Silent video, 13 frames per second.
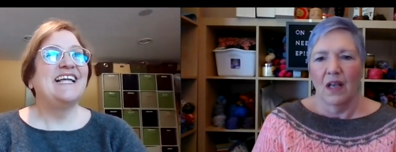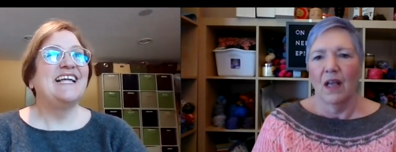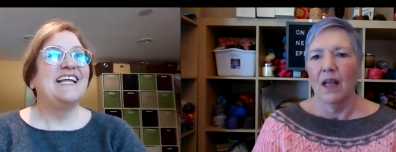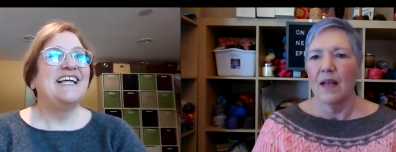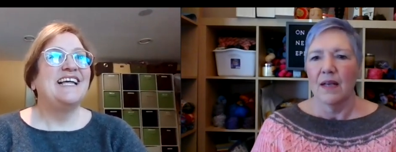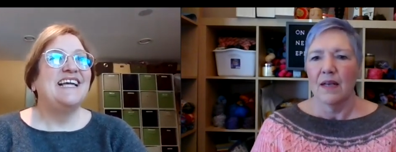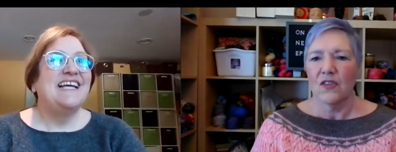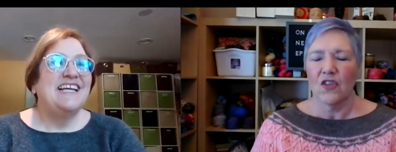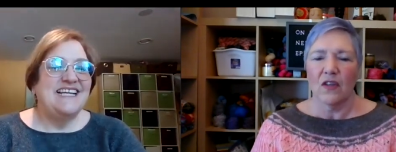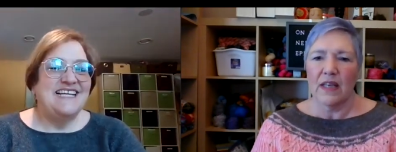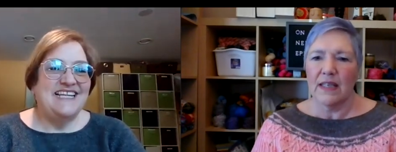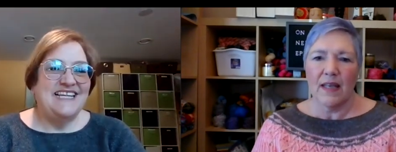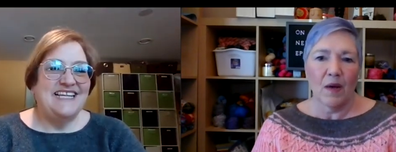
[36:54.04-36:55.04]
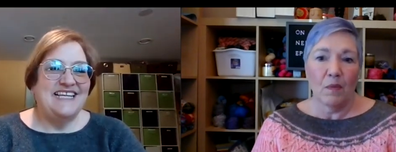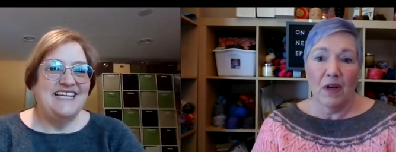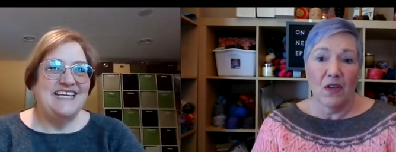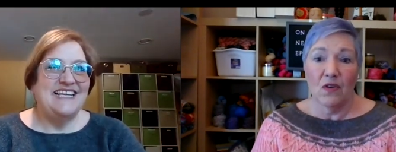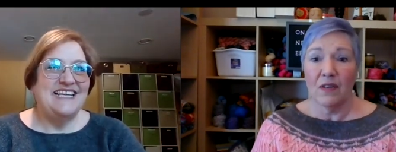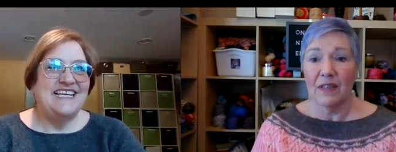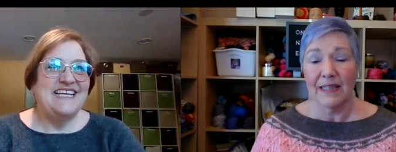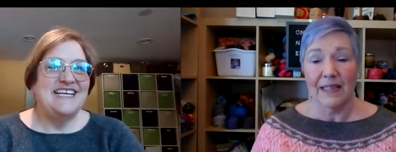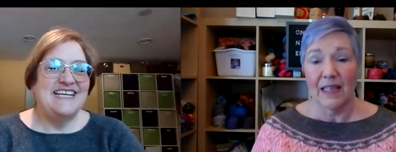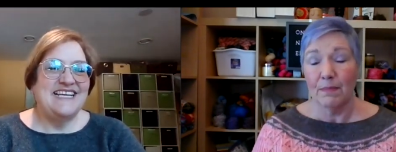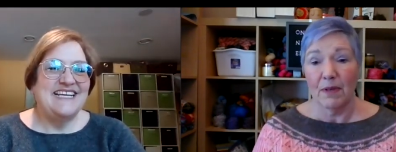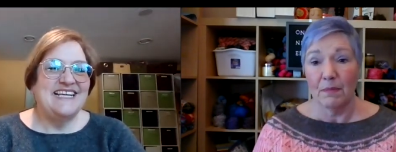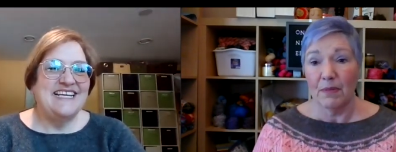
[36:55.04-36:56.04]
Speaker 1: and so they say, well, you can
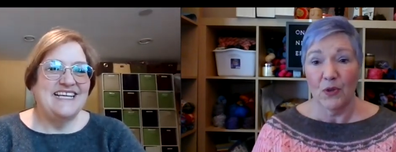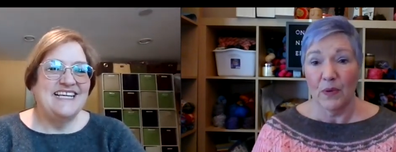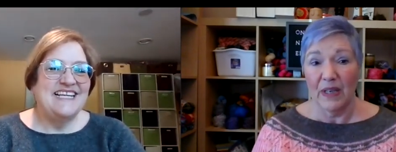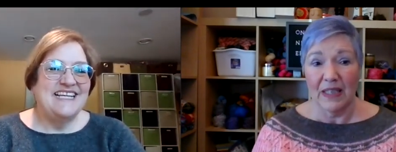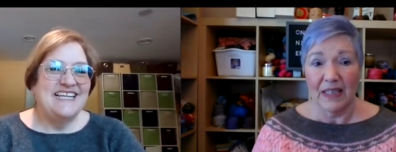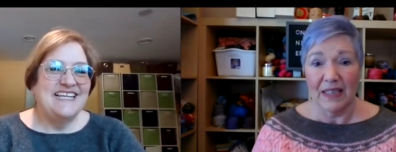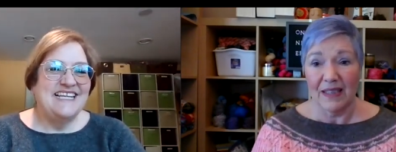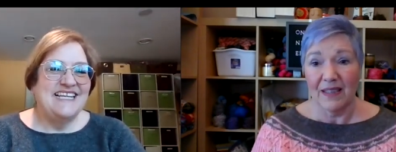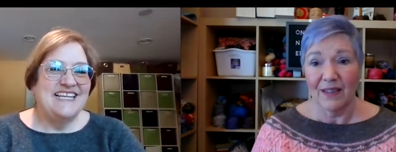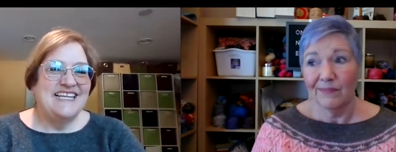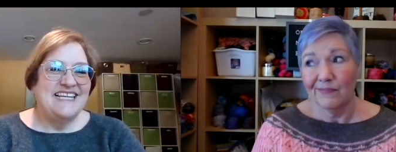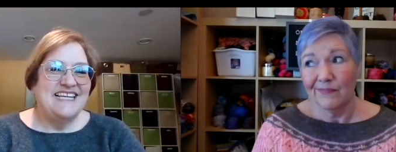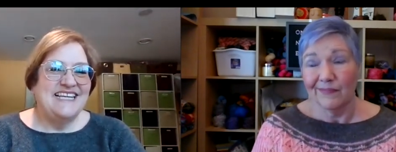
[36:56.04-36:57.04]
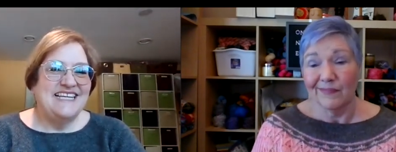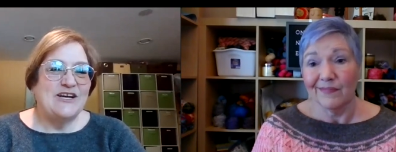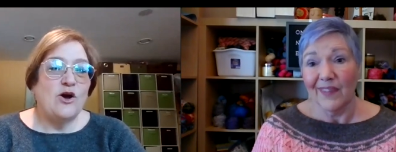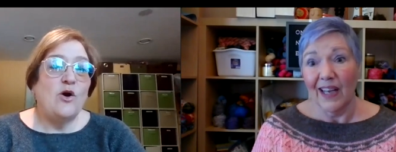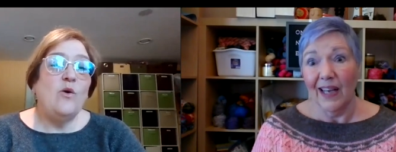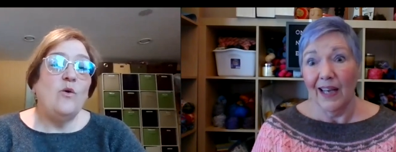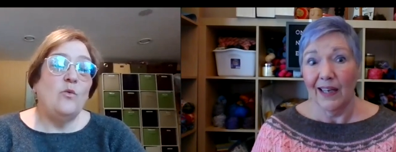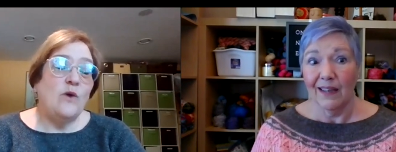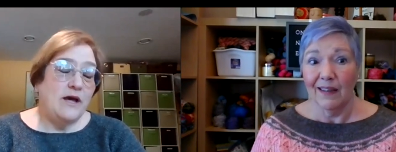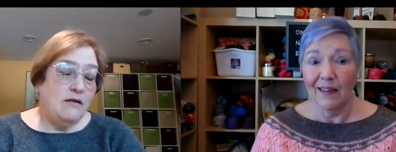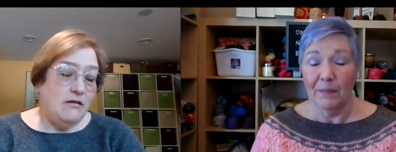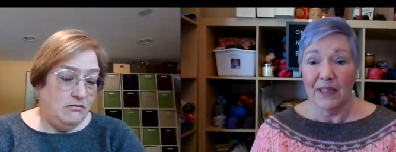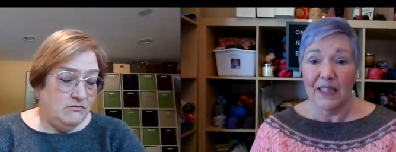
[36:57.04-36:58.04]
sleep in between us. So oh
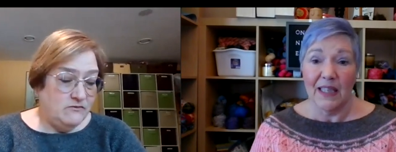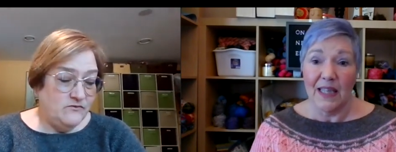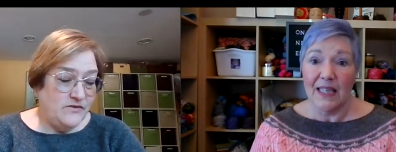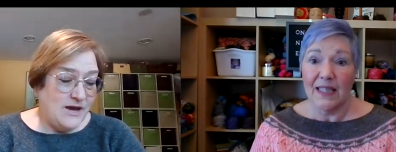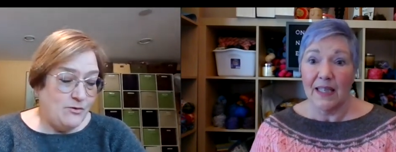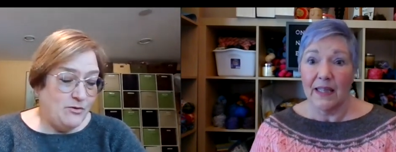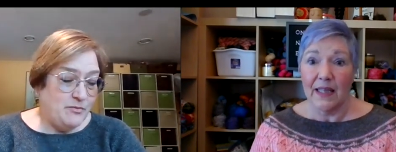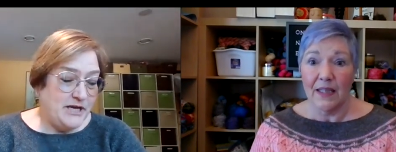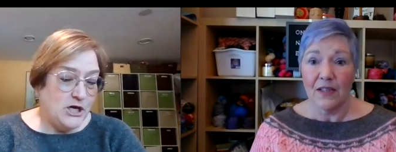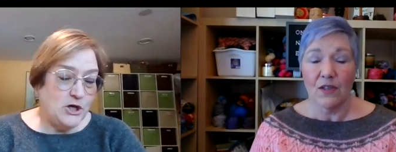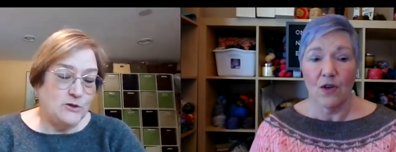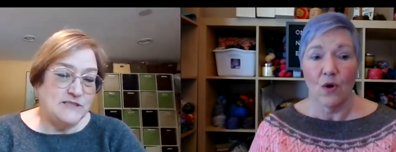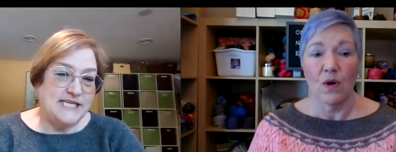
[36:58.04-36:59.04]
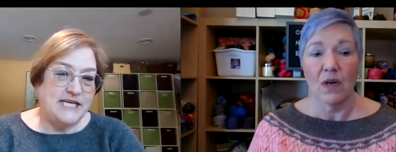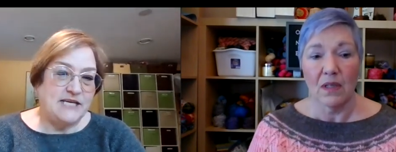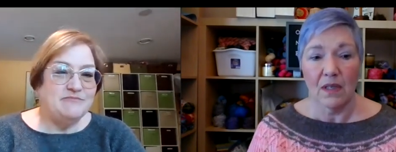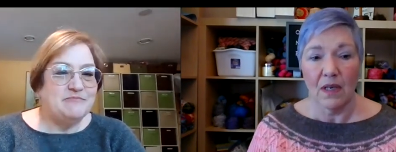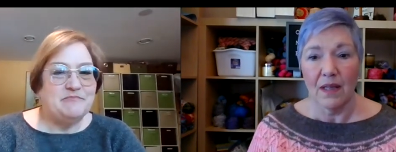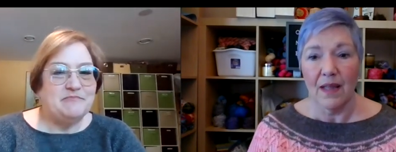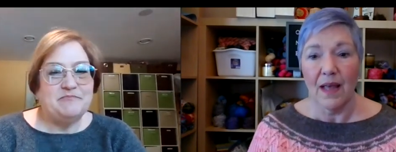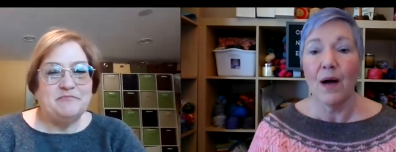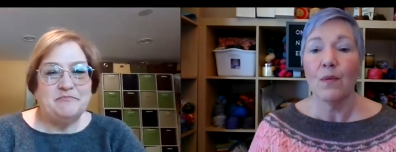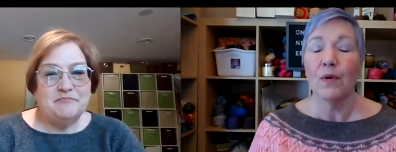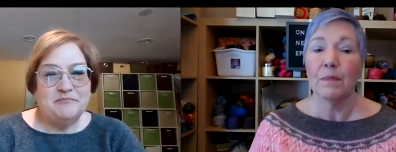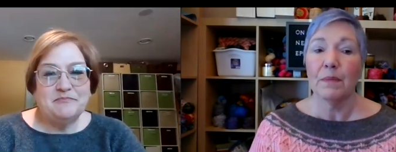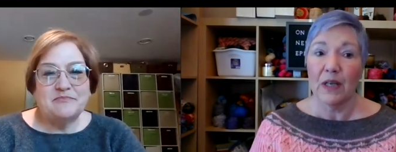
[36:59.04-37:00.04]
well, but then they said they cozy. snore, so
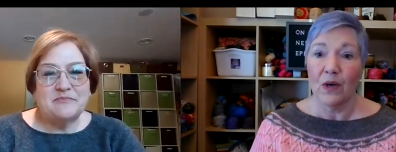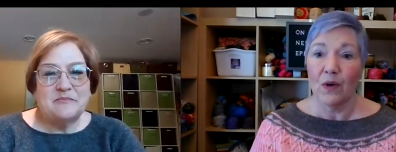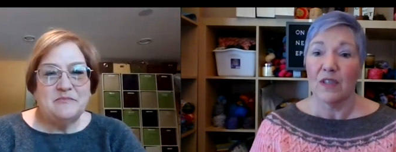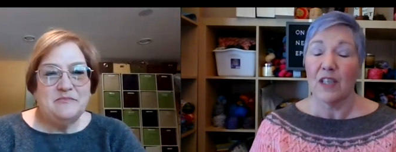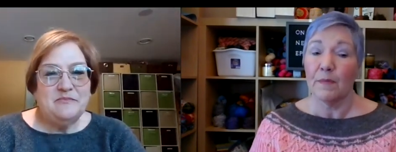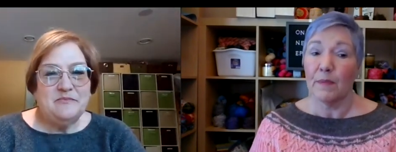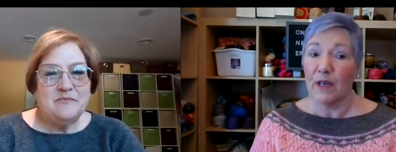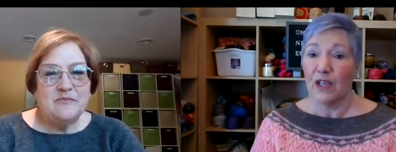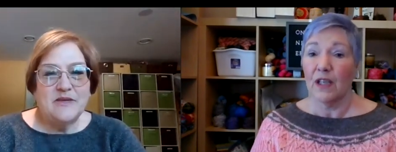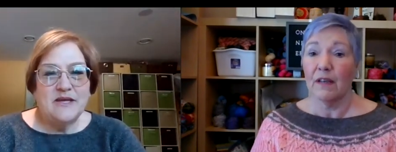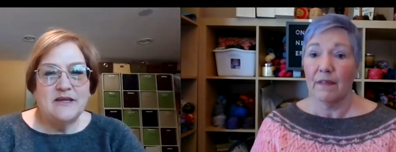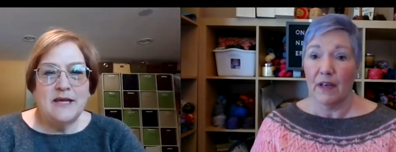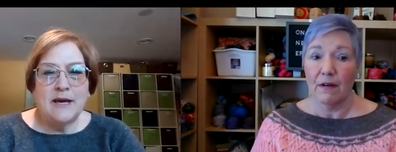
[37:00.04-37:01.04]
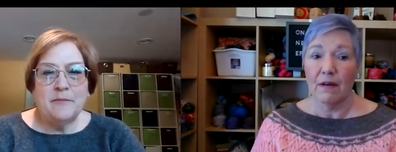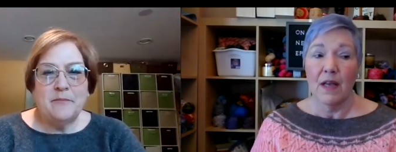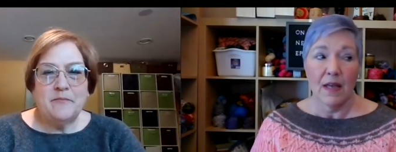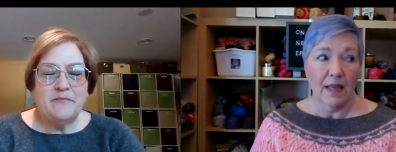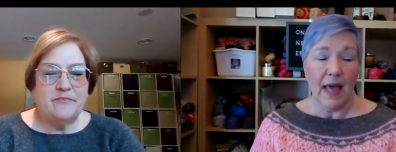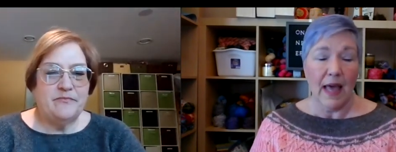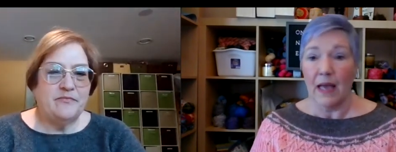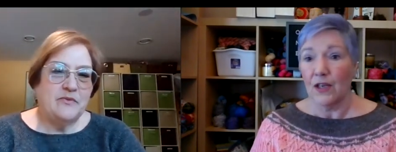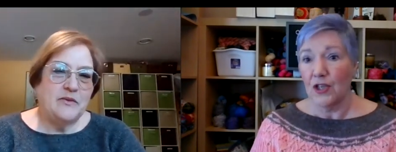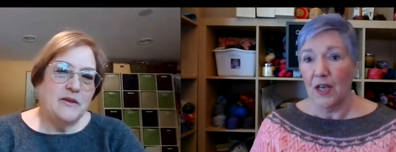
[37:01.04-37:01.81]
that would be cozy, especially if yeah. their cat